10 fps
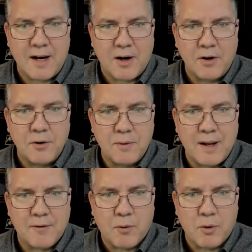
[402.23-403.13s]
Are you doing
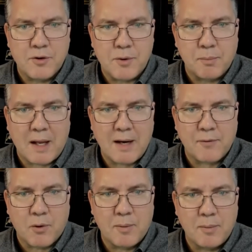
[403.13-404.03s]
that for a certain
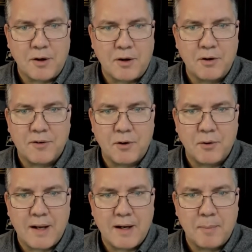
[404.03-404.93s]
platform, or do you just
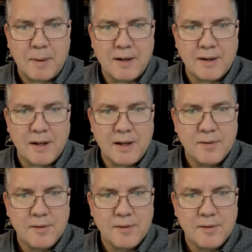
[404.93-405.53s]
do that independently?